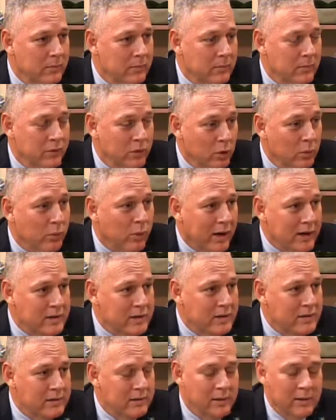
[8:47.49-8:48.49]
fuel
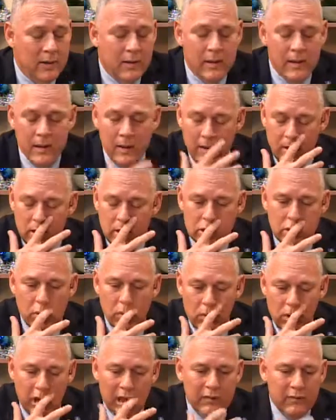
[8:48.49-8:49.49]
prices. So
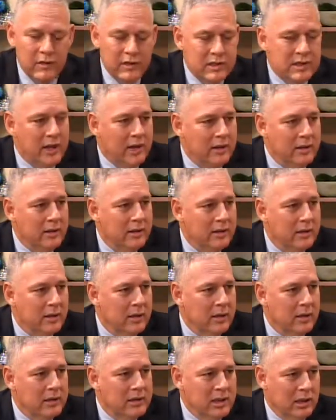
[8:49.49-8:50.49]
all of a sudden,
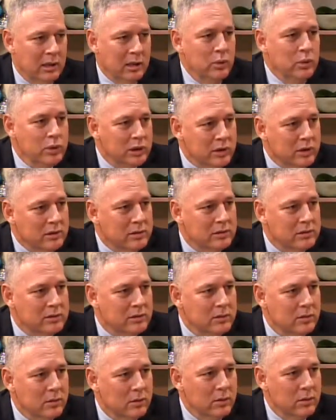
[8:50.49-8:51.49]
St. Lucians,
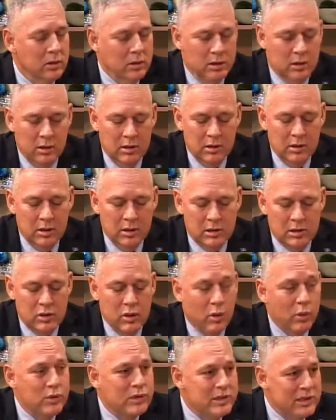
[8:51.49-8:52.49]

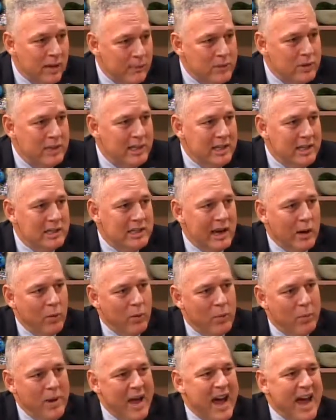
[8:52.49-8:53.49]
those subsidies now
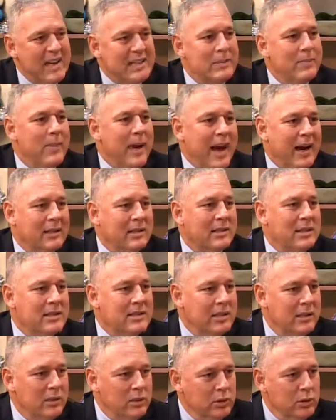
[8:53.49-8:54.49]
were passed back to the
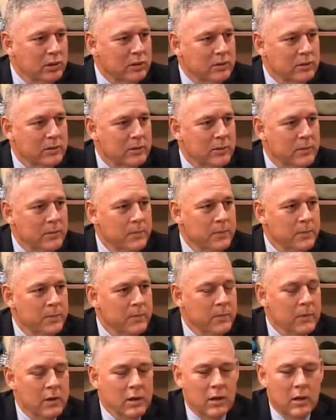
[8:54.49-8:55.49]
St. Lucians.
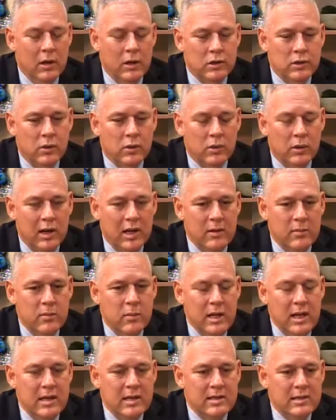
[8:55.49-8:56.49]
So it
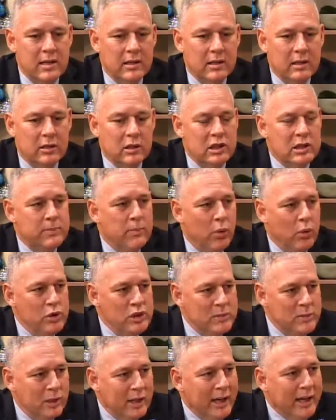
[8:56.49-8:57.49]
means that the
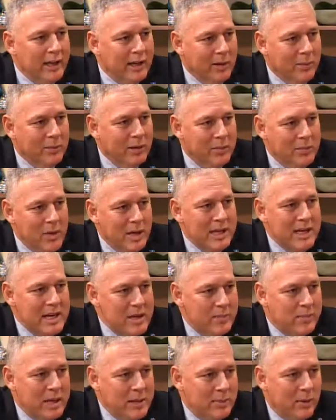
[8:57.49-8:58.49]
disposable income, the money
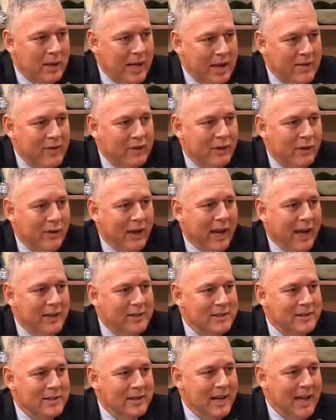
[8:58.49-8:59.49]
that people have in their
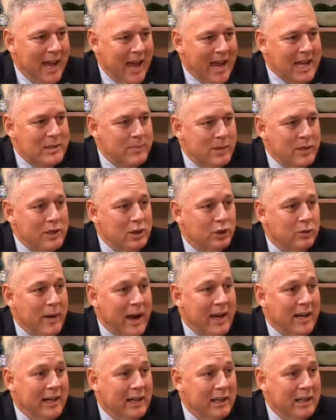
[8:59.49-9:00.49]
hands, has been
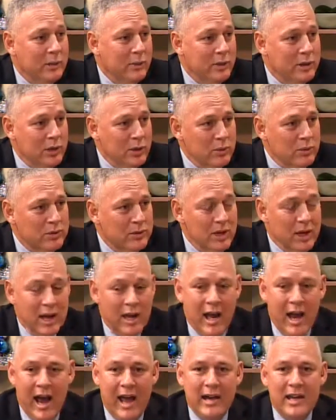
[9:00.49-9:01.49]
dramatically reduced.
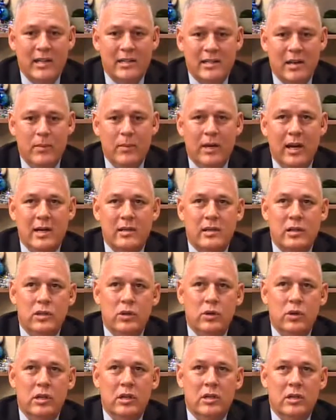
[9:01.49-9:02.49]
And in some cases,
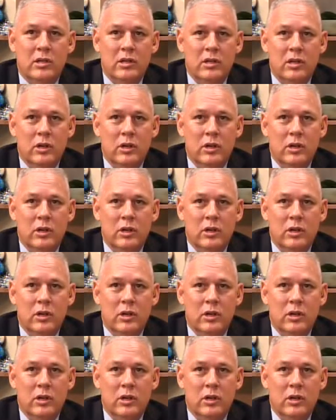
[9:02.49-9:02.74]
you can